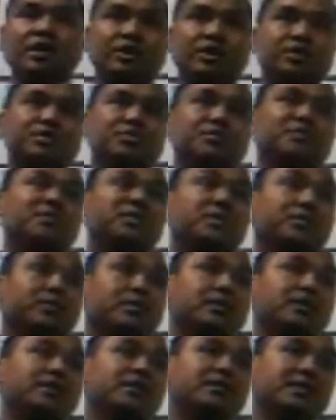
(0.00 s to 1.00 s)
So you'll feel
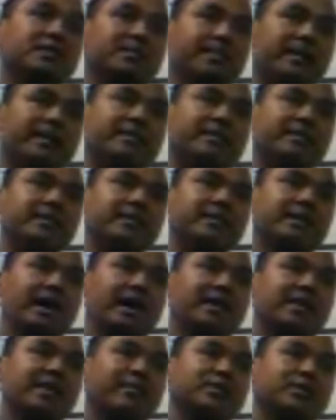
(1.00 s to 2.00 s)
really good about it.
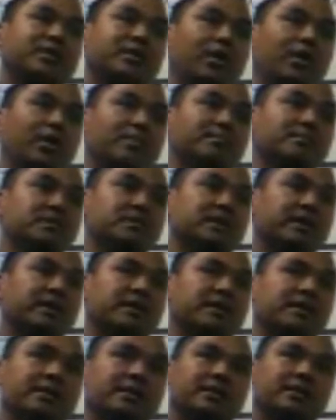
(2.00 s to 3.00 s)
And then when you go home
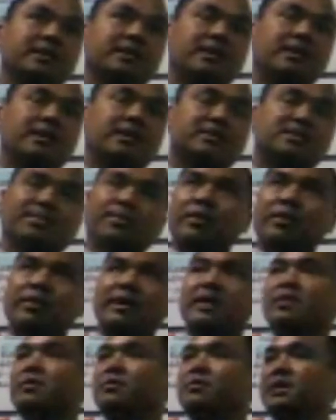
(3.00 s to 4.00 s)
tomorrow
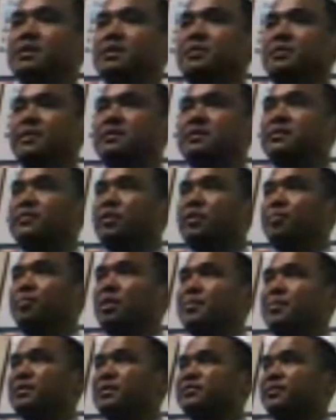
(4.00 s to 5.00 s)
night, you'll get the rest of your
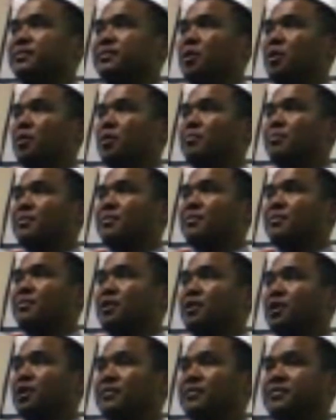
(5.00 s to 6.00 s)
appointments from home
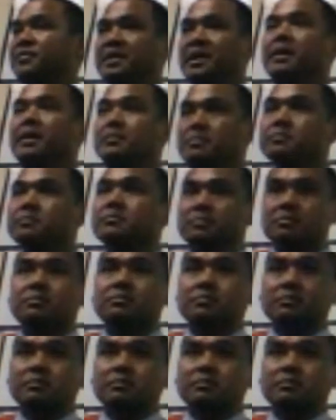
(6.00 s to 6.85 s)
before you go out for the night.